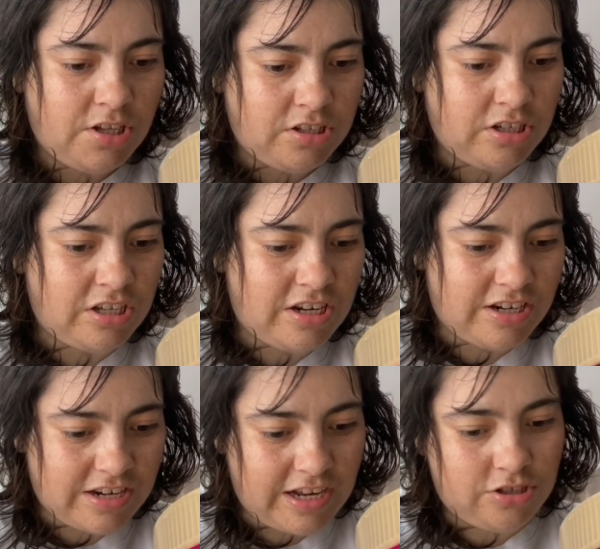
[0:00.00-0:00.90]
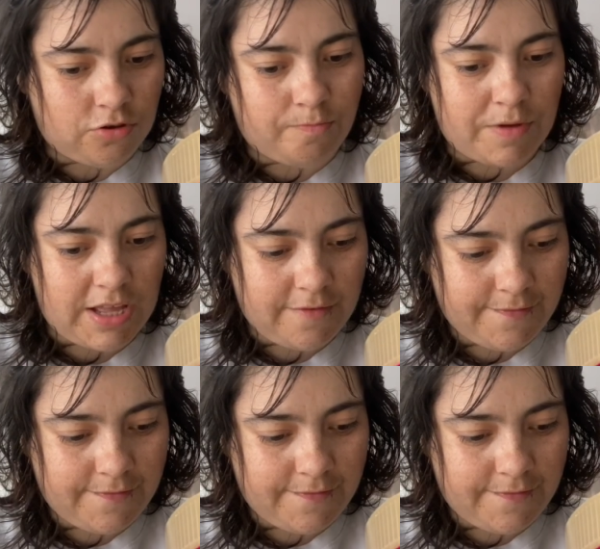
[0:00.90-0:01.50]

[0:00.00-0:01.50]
Just a little bit.